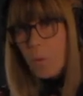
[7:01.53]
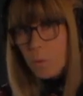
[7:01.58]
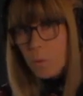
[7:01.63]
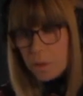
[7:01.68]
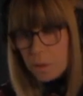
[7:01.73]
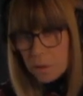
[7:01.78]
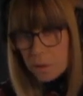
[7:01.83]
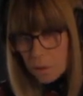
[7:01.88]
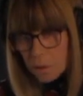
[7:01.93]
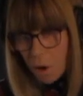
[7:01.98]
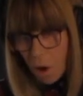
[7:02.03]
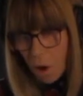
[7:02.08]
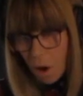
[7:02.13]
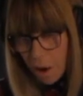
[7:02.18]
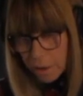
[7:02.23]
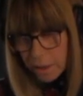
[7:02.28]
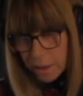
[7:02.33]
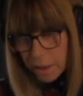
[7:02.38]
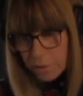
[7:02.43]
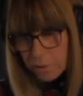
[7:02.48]
our
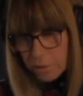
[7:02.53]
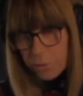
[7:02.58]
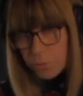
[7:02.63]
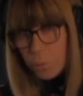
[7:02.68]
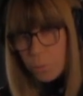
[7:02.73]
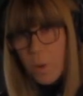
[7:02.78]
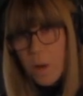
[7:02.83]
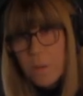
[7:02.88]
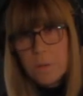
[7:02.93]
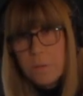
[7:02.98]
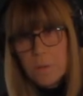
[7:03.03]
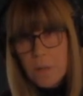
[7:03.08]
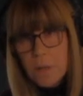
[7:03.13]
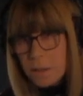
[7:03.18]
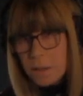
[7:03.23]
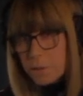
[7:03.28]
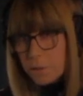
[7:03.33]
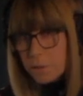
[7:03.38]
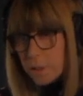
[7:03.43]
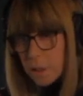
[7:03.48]
caucus, whether or
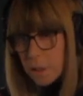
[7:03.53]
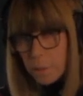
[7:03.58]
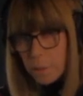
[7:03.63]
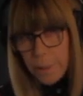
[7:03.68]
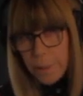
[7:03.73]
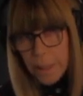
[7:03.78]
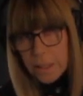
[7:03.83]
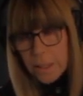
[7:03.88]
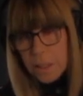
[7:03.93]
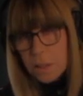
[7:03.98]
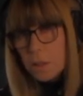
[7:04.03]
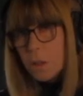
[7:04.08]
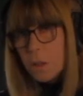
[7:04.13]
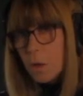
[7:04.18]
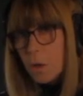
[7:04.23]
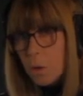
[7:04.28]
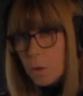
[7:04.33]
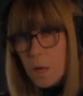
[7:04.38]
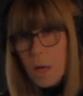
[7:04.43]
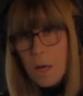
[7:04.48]
not you're an independent, you
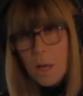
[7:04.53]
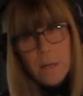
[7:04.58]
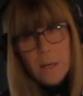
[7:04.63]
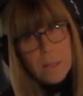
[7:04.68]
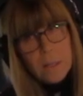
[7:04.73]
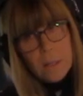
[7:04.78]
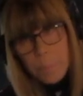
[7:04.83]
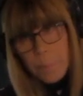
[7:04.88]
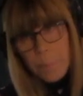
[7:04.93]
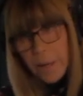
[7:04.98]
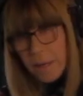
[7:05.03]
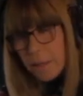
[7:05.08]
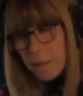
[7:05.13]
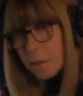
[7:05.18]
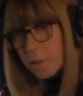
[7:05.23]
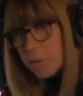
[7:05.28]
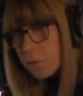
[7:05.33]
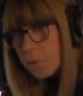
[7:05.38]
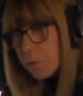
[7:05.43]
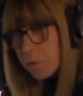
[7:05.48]
know,
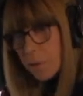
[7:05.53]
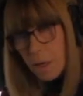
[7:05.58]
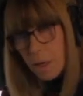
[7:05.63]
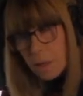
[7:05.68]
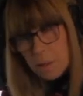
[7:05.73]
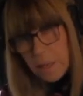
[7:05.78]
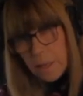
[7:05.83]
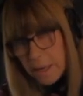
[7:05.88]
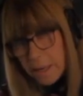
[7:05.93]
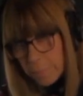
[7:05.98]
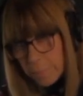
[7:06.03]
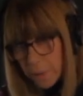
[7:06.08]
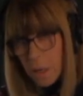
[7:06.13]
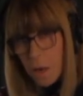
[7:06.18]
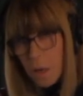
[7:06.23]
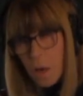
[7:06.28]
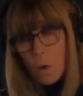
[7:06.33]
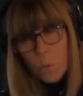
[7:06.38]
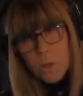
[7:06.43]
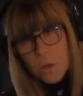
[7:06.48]
independents uh, like
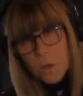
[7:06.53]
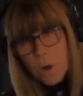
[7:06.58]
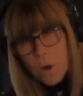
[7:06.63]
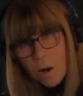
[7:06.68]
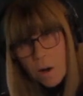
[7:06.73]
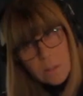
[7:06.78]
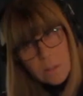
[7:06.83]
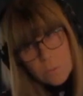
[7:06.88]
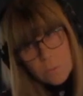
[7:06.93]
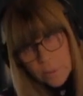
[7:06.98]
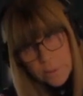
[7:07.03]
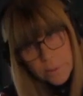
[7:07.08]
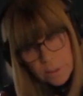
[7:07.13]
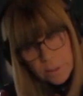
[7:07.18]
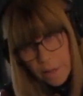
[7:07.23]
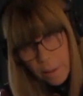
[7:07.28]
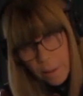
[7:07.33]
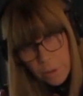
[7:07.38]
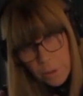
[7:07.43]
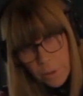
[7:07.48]
me, we caucus with
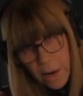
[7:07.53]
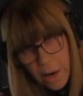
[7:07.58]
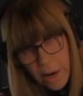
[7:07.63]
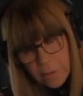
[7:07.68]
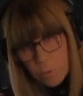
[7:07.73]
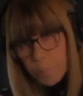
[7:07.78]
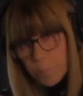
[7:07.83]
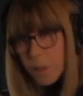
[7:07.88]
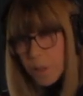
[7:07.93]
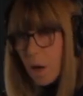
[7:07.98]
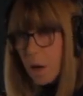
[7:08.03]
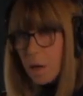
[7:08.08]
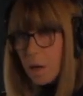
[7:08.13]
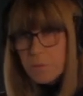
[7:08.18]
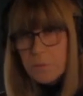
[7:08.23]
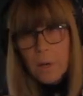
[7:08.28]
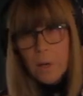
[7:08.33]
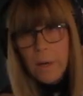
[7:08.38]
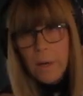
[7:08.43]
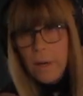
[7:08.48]
the Democrats
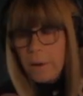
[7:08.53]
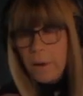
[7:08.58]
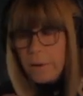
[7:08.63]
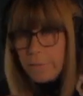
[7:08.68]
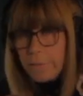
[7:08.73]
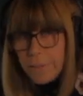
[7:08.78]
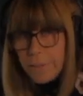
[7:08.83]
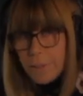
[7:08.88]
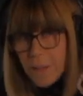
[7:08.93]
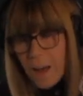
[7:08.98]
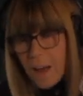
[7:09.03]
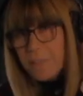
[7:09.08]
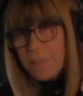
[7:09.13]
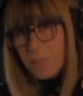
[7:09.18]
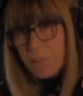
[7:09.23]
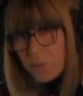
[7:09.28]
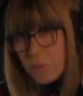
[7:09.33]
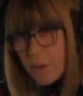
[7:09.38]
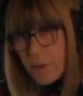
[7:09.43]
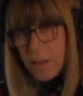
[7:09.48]
because, for
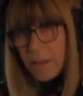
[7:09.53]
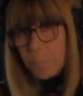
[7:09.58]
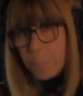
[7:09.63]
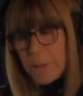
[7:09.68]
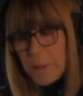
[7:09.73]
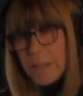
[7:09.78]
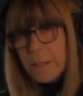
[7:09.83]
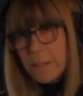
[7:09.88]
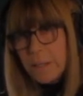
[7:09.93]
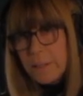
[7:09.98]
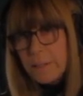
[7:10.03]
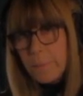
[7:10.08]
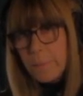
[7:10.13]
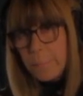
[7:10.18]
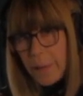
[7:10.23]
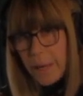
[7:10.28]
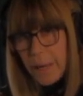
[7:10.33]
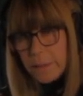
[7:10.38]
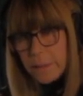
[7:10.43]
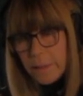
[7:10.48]
God's sake, being an
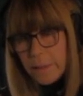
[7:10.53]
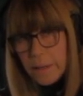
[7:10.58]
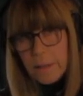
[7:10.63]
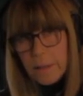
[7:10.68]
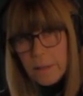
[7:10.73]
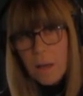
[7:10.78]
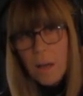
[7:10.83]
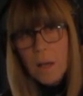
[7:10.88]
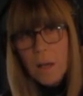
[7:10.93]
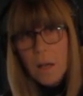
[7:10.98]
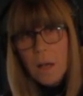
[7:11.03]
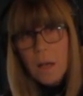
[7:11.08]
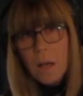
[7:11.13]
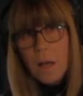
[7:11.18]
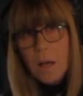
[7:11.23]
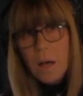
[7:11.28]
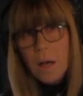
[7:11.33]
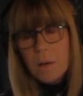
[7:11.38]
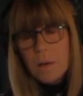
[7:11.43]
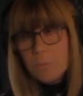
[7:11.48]
independent
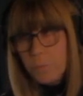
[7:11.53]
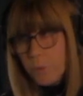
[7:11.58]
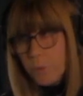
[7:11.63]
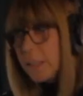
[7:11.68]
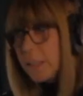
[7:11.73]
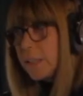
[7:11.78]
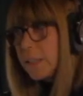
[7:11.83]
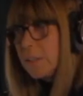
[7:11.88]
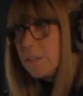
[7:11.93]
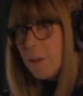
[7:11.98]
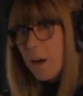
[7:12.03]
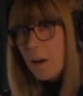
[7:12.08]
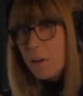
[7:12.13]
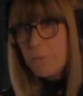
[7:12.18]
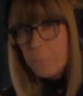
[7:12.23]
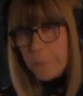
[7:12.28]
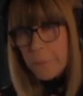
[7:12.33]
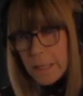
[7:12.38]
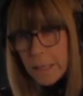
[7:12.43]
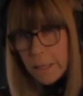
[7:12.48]
uh, really
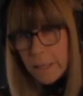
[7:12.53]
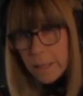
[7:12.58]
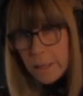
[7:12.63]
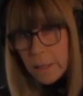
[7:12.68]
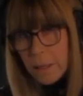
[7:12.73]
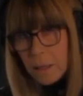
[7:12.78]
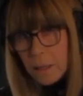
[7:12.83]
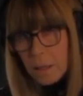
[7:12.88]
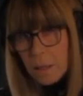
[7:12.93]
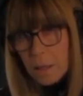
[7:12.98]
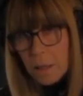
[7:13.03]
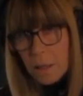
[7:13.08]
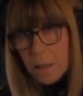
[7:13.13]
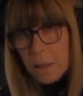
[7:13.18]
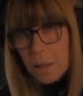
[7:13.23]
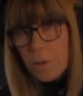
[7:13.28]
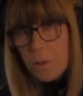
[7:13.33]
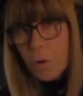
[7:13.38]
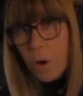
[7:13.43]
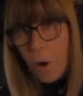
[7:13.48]
does mean
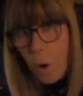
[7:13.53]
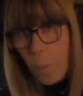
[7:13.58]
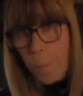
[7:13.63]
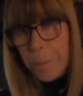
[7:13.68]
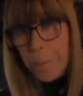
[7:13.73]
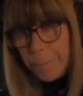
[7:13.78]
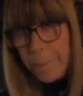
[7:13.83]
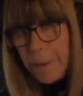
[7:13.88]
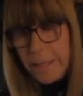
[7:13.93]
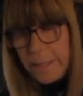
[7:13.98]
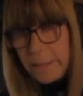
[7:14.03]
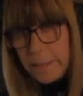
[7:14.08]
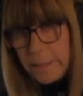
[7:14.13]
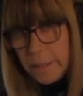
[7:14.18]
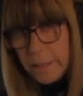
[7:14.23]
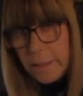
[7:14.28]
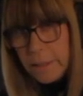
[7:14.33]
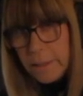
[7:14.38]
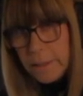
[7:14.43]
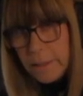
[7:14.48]
you're open
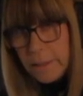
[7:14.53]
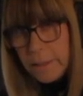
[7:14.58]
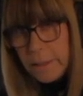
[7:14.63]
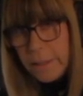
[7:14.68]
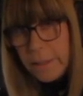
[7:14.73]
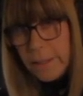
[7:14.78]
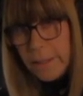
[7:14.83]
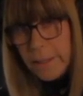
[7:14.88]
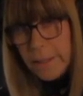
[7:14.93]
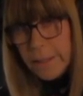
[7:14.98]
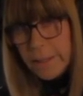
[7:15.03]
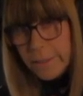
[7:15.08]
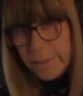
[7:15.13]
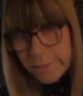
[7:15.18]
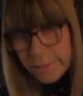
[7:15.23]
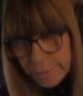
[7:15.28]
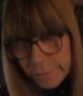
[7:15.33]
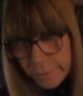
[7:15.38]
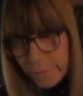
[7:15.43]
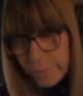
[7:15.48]
minded and
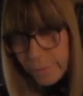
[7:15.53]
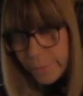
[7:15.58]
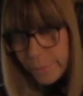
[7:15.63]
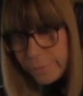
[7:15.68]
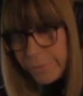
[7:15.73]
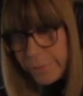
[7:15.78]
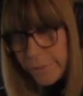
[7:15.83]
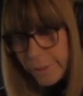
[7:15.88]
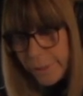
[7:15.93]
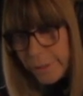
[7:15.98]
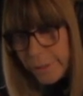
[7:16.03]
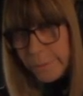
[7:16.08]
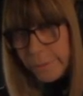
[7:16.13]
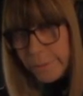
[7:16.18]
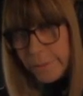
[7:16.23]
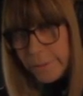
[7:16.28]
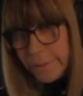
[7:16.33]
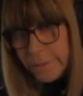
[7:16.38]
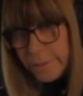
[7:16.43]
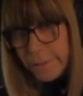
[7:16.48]
there is no room for
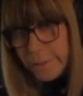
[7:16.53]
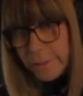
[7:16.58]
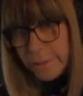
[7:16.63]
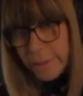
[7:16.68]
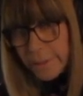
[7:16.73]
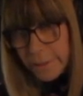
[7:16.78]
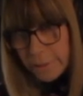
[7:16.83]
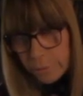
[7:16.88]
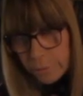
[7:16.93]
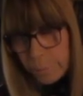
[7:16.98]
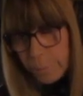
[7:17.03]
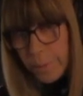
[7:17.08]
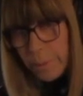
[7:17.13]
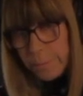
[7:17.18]
you in the